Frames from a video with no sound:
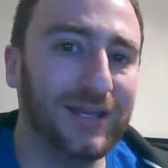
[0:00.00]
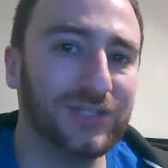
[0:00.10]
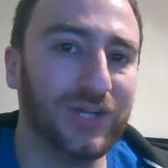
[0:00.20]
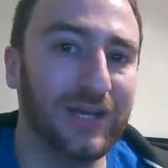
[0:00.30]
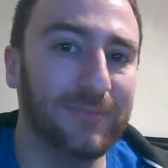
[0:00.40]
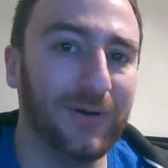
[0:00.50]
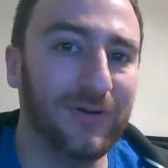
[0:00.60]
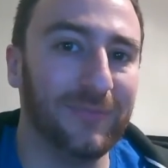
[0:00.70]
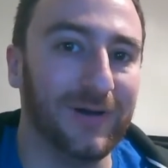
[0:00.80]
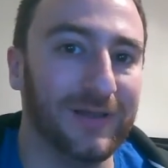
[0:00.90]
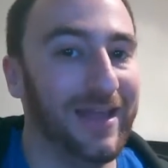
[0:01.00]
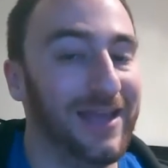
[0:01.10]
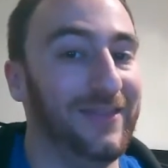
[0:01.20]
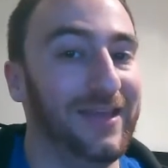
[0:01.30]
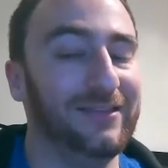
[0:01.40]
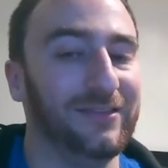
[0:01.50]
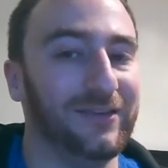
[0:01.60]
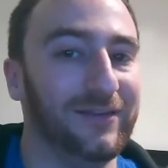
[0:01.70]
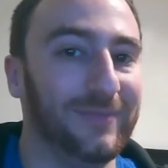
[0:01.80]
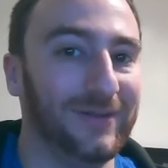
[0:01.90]
shiny Pokemon? And the answer
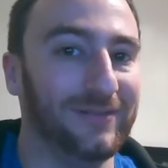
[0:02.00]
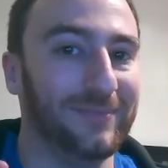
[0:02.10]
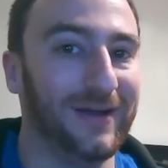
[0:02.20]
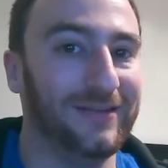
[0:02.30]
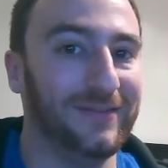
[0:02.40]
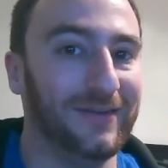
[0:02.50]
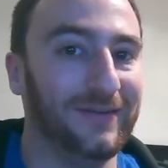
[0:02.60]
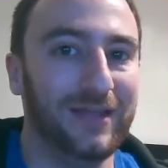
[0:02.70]
might surprise you.